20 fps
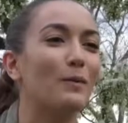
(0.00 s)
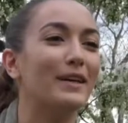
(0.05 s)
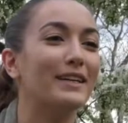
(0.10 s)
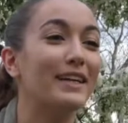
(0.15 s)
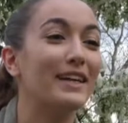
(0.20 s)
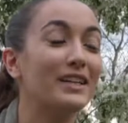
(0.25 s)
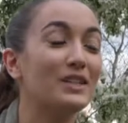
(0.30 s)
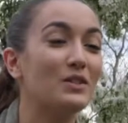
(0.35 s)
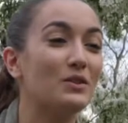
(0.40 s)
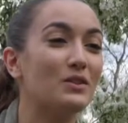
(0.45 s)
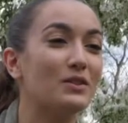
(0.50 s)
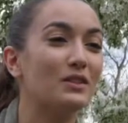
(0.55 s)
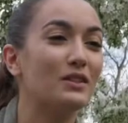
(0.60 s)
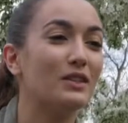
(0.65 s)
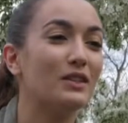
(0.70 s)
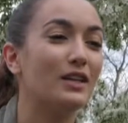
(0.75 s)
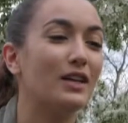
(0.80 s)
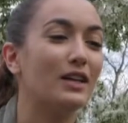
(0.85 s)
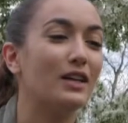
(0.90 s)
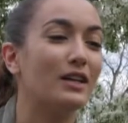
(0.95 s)
my dad's,
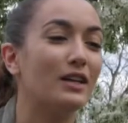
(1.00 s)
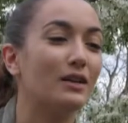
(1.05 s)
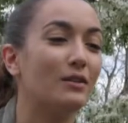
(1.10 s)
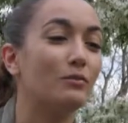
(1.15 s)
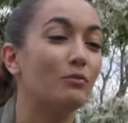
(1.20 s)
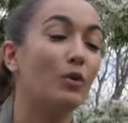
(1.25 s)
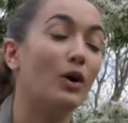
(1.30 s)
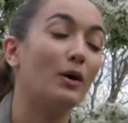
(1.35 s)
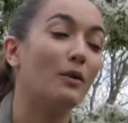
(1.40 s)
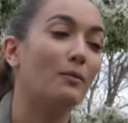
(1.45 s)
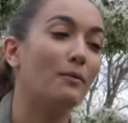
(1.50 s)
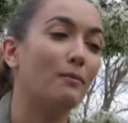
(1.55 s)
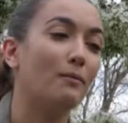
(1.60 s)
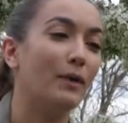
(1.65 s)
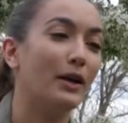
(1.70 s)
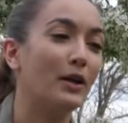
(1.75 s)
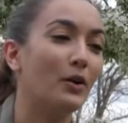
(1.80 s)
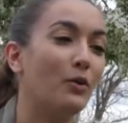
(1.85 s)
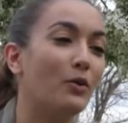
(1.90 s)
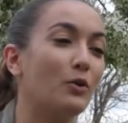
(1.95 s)

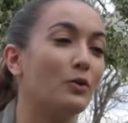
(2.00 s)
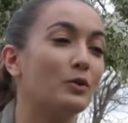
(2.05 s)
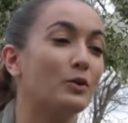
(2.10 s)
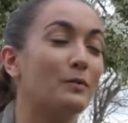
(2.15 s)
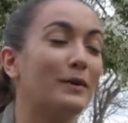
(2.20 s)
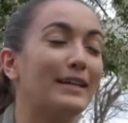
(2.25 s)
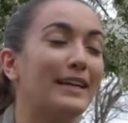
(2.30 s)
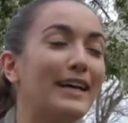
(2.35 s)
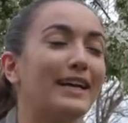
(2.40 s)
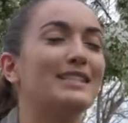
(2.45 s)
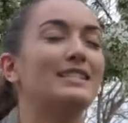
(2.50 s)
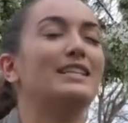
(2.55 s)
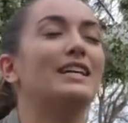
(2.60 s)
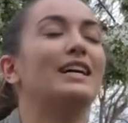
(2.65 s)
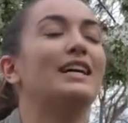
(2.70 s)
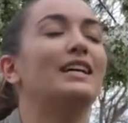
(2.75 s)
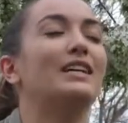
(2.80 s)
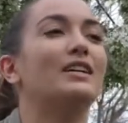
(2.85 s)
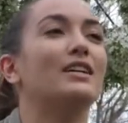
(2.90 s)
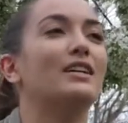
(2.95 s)
my no-nos, my dad's
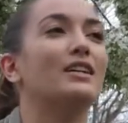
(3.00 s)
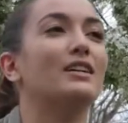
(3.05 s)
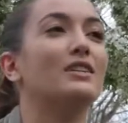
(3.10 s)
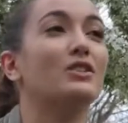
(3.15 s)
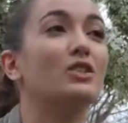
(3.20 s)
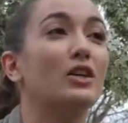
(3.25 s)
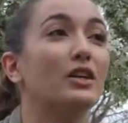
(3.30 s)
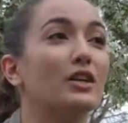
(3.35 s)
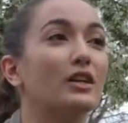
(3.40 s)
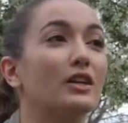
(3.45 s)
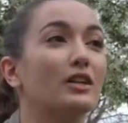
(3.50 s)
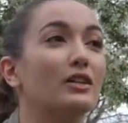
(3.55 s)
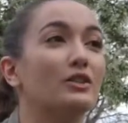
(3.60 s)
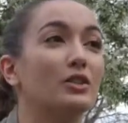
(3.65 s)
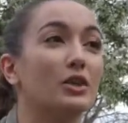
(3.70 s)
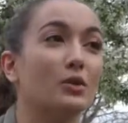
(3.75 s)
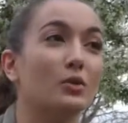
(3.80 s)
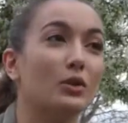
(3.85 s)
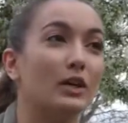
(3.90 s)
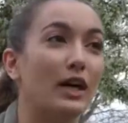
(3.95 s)
dad started a
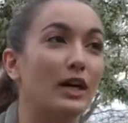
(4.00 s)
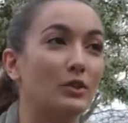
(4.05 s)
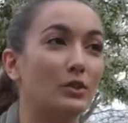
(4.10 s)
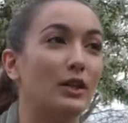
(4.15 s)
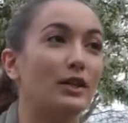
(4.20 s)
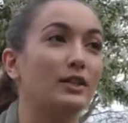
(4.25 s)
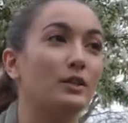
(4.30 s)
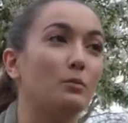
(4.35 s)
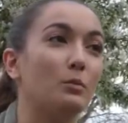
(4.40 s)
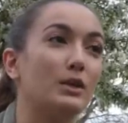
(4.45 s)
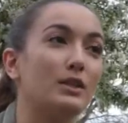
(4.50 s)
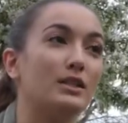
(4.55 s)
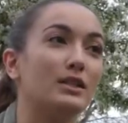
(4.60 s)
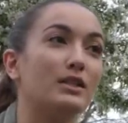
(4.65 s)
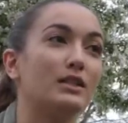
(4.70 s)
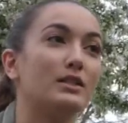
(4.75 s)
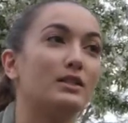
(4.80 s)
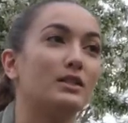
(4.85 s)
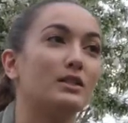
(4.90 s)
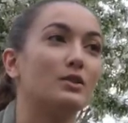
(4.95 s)
general contracting
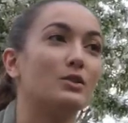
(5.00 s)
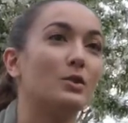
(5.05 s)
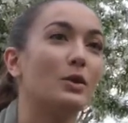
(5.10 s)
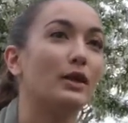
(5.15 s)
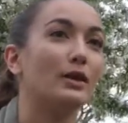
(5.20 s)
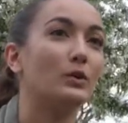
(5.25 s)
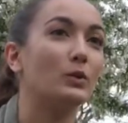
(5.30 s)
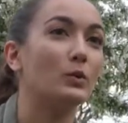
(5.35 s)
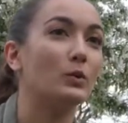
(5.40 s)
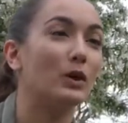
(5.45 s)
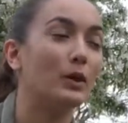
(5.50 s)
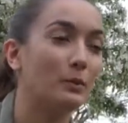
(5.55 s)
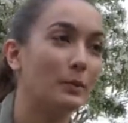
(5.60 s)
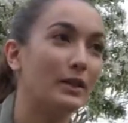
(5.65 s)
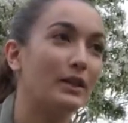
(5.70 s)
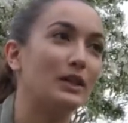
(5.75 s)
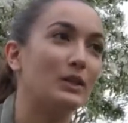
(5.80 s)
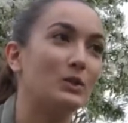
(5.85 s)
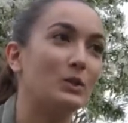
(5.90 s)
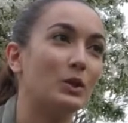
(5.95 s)
business. So I grew up
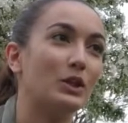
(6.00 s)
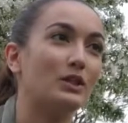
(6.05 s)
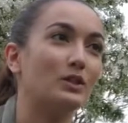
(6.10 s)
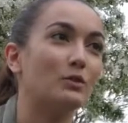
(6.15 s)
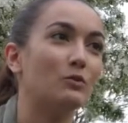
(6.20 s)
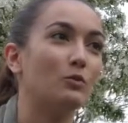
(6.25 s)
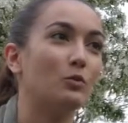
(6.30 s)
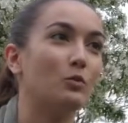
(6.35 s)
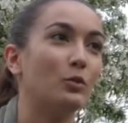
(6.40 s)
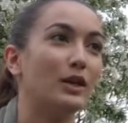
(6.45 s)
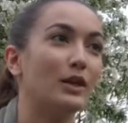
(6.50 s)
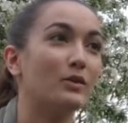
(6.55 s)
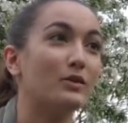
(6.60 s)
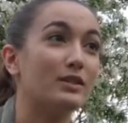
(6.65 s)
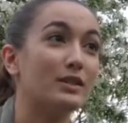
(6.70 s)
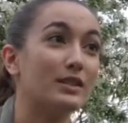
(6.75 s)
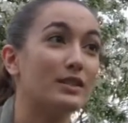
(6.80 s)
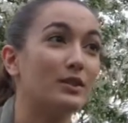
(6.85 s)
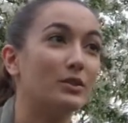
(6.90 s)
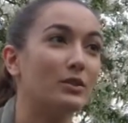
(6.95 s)
in construction from when I
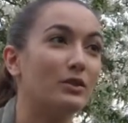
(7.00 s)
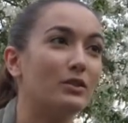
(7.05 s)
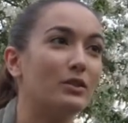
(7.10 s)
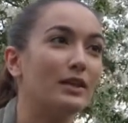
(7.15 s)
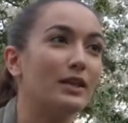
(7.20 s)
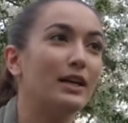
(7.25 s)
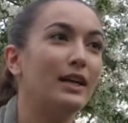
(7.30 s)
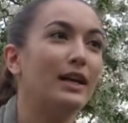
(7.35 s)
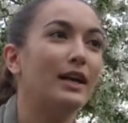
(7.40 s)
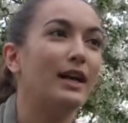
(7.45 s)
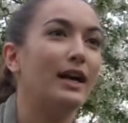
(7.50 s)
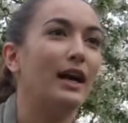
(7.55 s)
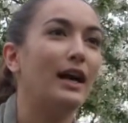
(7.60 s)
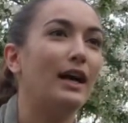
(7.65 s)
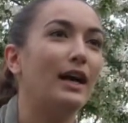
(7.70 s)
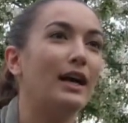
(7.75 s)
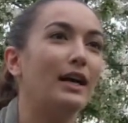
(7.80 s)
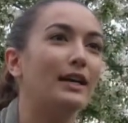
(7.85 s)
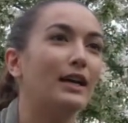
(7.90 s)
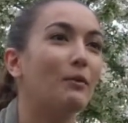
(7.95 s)
was little.
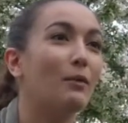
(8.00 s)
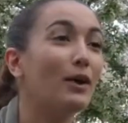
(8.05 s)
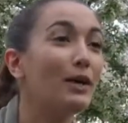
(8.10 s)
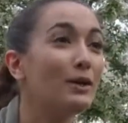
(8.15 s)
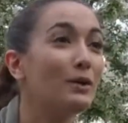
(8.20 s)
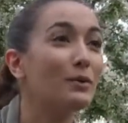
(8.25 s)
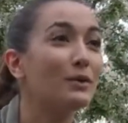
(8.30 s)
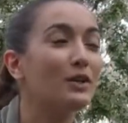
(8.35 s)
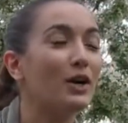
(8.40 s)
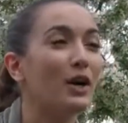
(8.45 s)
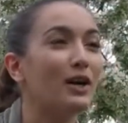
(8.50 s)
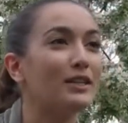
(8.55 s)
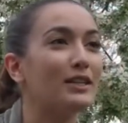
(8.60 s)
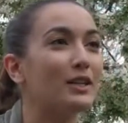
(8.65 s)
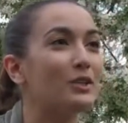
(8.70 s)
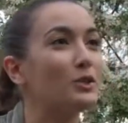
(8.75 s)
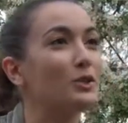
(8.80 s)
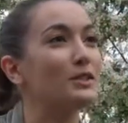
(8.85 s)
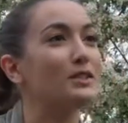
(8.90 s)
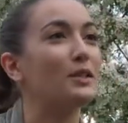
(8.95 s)
And I wanted to go into
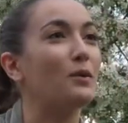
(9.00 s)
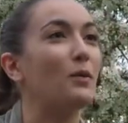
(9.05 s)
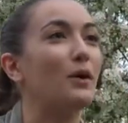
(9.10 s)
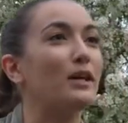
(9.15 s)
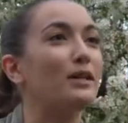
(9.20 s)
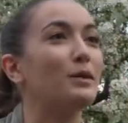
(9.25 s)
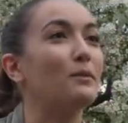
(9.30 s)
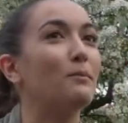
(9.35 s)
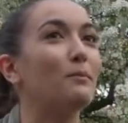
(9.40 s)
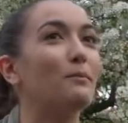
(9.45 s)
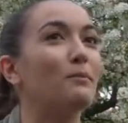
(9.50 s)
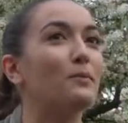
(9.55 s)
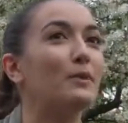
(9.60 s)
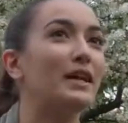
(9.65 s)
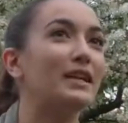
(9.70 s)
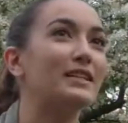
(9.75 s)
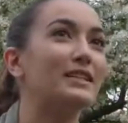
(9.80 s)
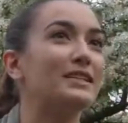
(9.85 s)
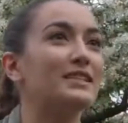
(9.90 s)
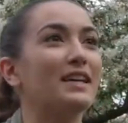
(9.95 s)
architecture because I wanted to
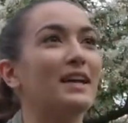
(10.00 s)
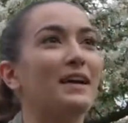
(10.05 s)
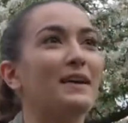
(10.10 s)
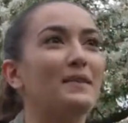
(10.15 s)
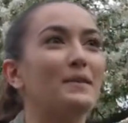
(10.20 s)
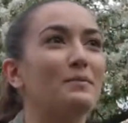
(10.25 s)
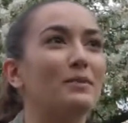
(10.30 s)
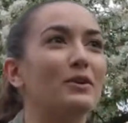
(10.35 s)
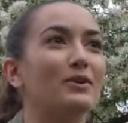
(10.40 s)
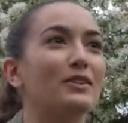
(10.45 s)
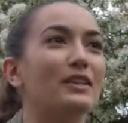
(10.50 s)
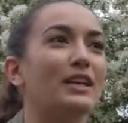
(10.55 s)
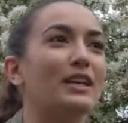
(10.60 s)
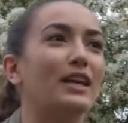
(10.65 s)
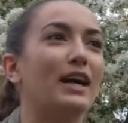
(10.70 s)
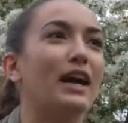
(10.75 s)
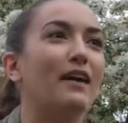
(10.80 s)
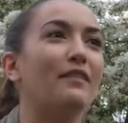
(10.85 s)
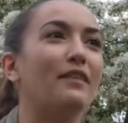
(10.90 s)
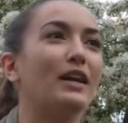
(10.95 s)
like design the building.
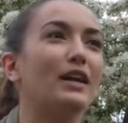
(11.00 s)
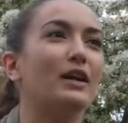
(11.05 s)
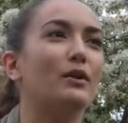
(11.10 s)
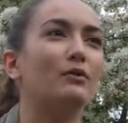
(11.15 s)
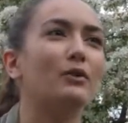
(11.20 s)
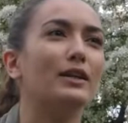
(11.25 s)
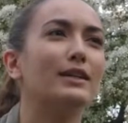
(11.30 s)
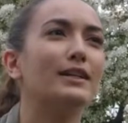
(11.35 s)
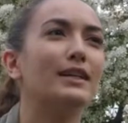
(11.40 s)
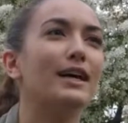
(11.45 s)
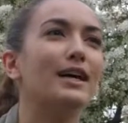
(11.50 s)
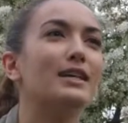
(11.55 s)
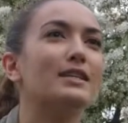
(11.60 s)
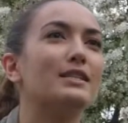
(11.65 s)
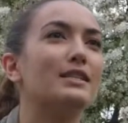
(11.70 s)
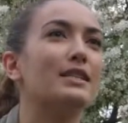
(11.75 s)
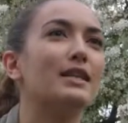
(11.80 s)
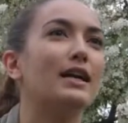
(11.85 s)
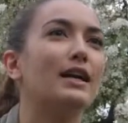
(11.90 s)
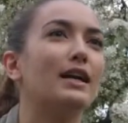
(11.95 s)
And then I
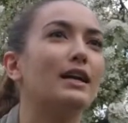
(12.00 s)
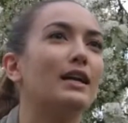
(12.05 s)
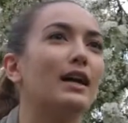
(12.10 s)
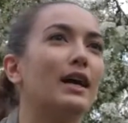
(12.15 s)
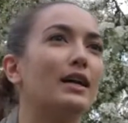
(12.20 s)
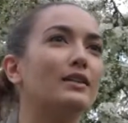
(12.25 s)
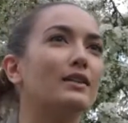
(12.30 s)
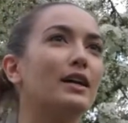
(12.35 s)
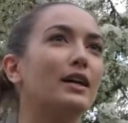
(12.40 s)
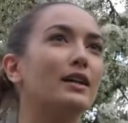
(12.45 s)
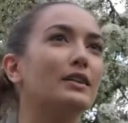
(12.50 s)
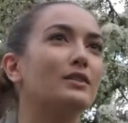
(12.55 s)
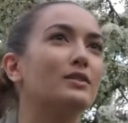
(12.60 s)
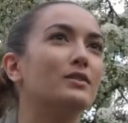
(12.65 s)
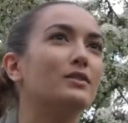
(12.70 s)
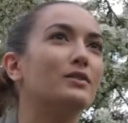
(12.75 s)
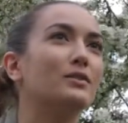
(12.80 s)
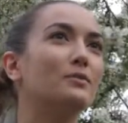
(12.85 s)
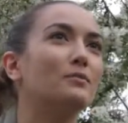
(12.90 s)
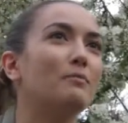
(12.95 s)
realized that I liked
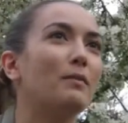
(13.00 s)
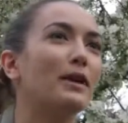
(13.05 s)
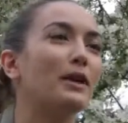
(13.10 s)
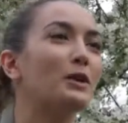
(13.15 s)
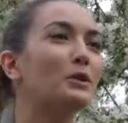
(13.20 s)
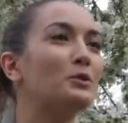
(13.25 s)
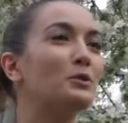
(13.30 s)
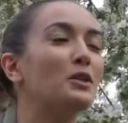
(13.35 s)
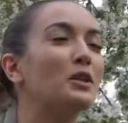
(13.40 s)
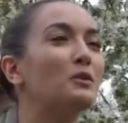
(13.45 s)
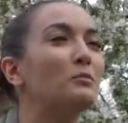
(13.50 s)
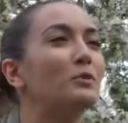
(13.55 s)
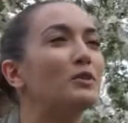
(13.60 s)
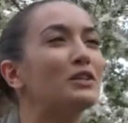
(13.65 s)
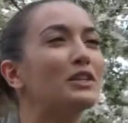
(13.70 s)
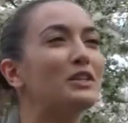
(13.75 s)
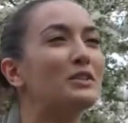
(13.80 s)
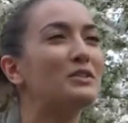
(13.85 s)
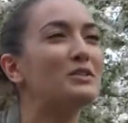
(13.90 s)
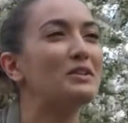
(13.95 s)
making sure that the
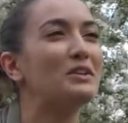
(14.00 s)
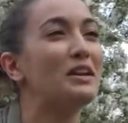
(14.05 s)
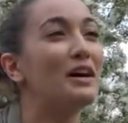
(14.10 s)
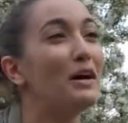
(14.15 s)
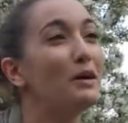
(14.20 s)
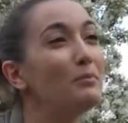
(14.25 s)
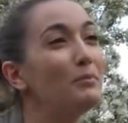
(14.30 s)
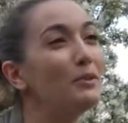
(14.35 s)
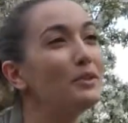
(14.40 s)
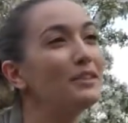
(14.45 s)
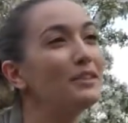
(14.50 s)
building stood up